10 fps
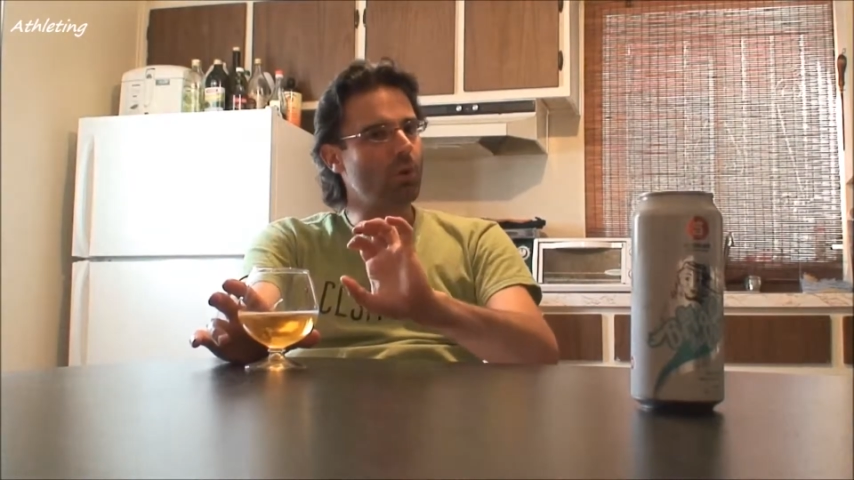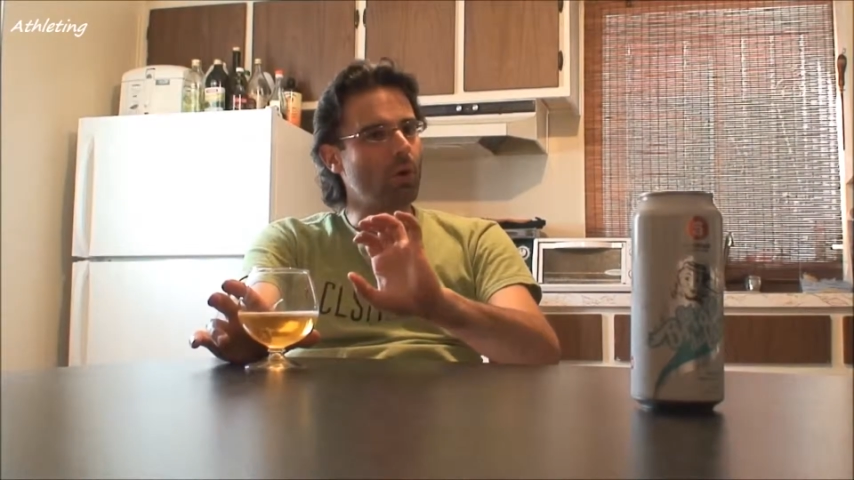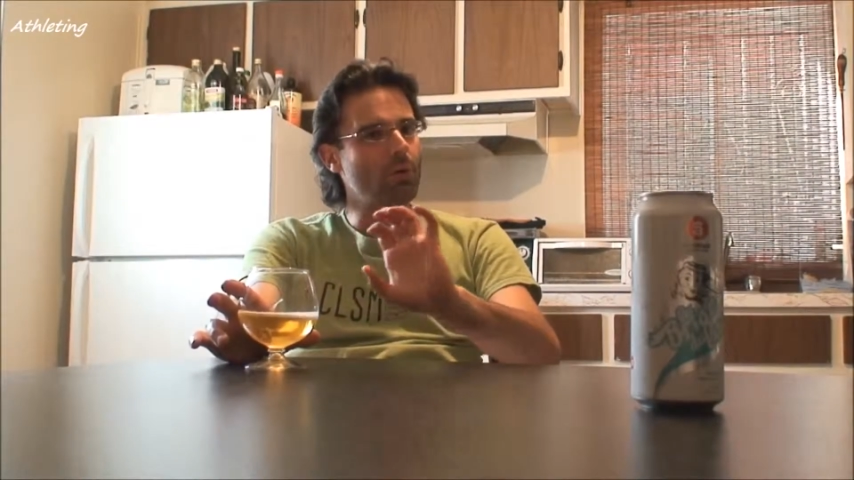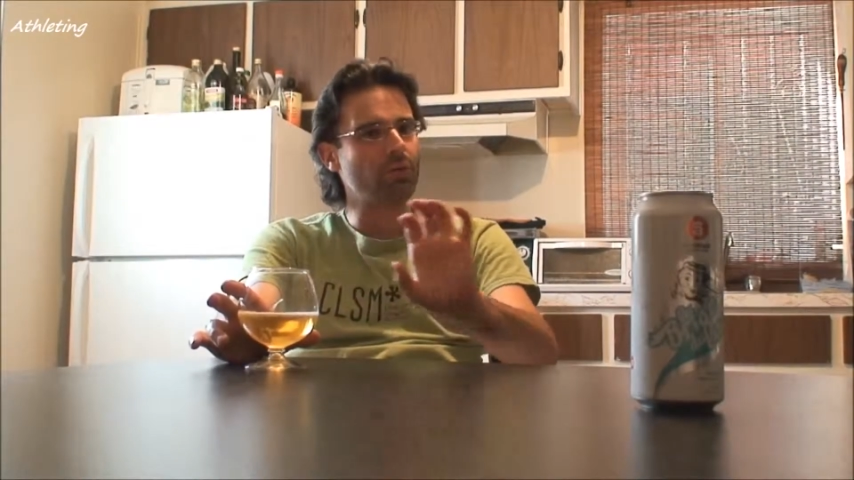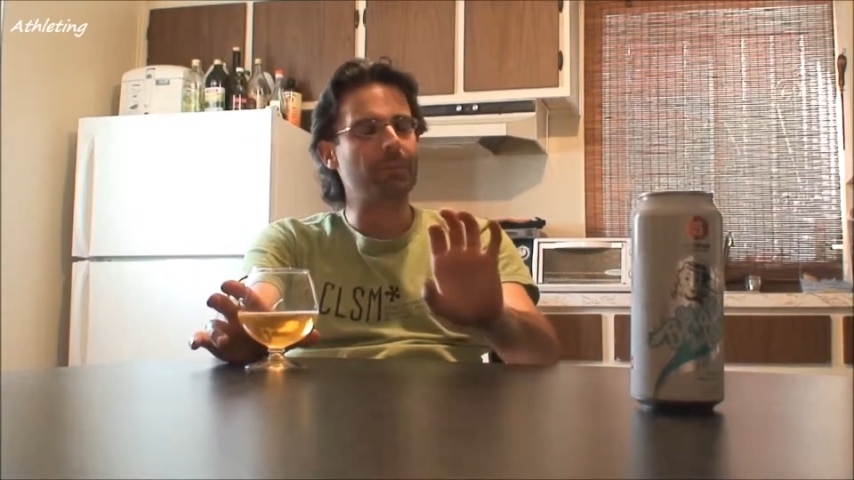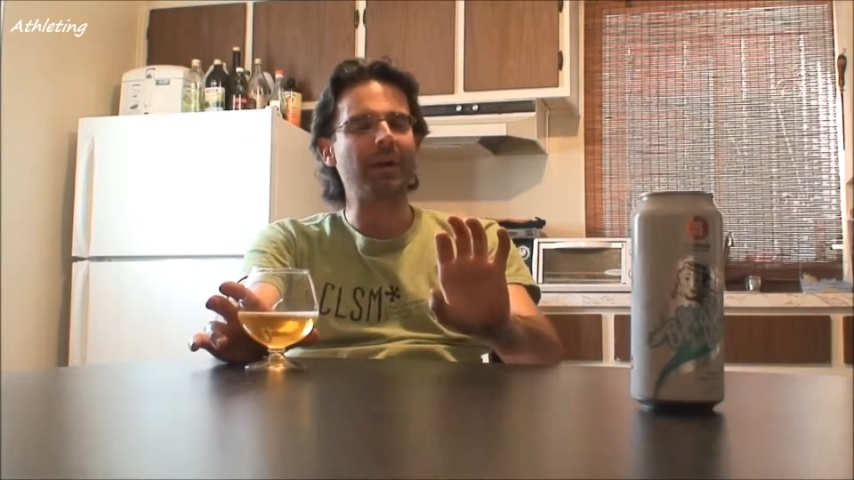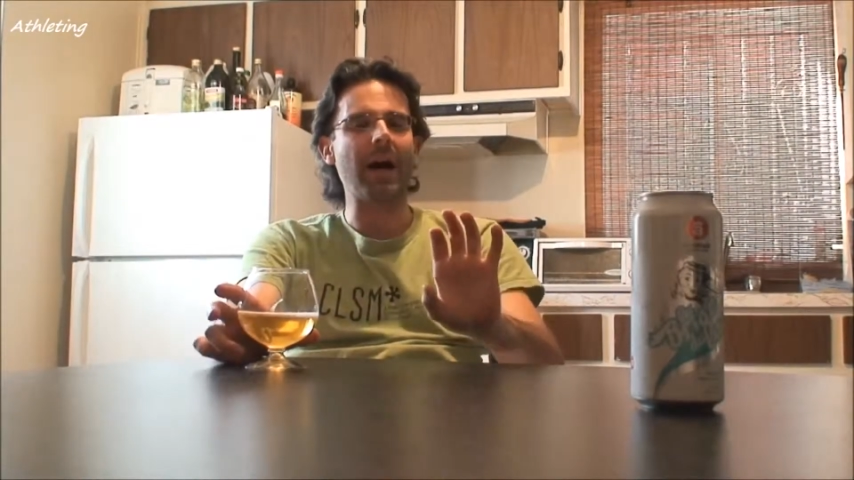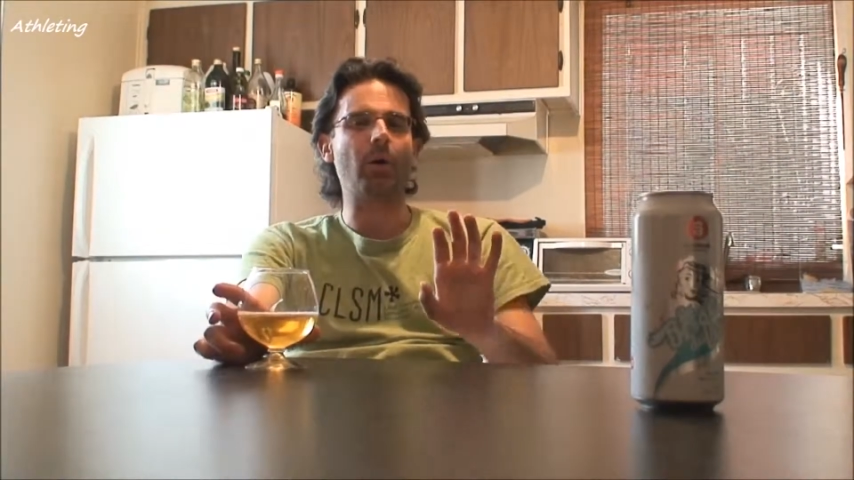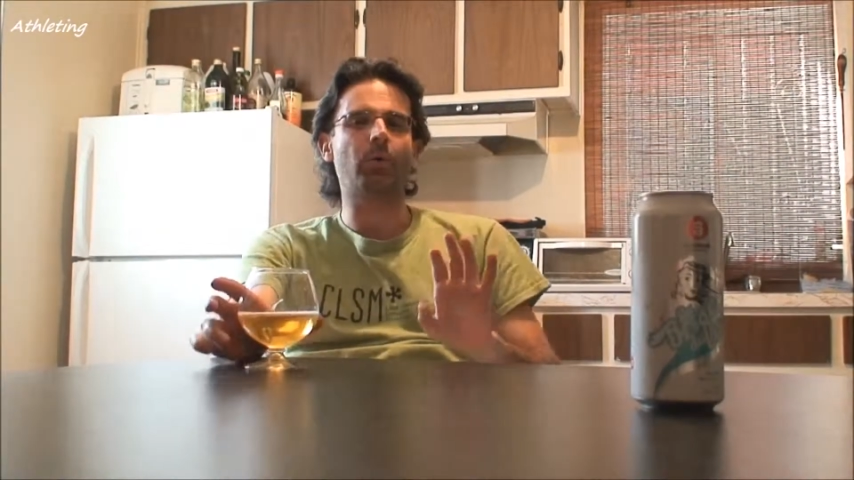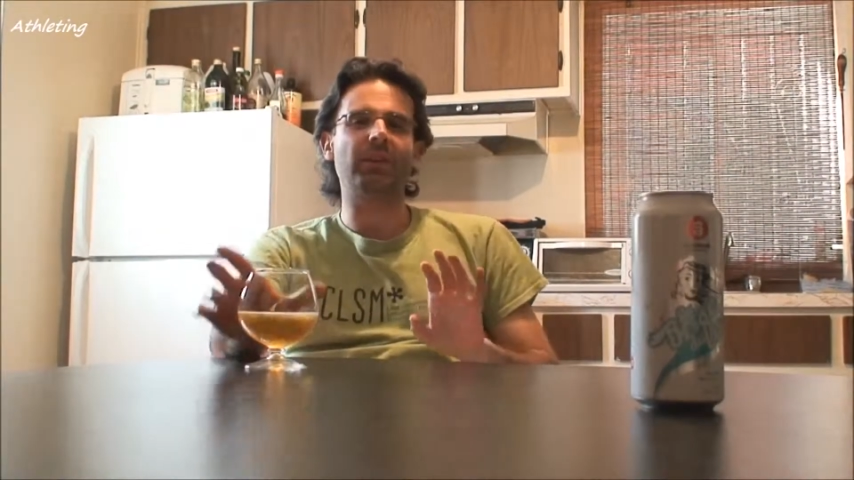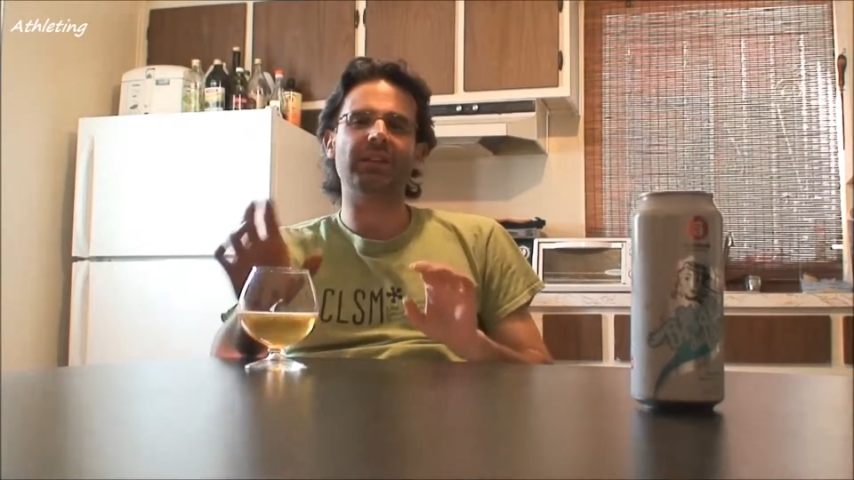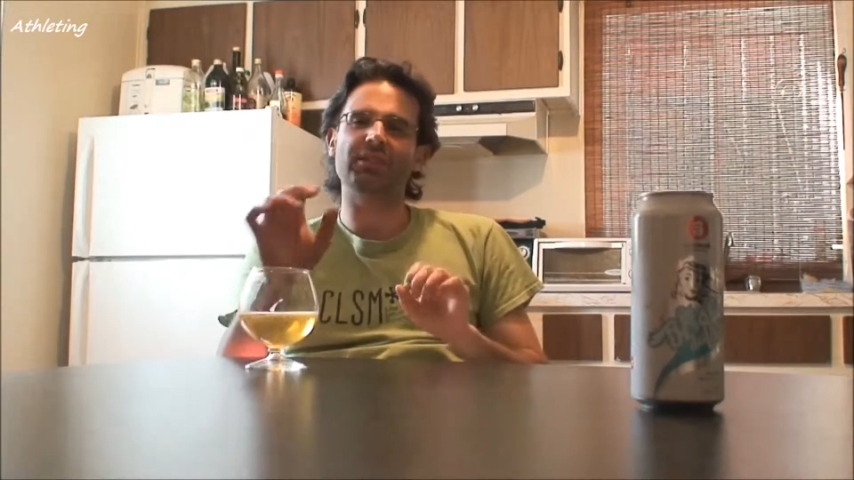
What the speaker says: overpowering.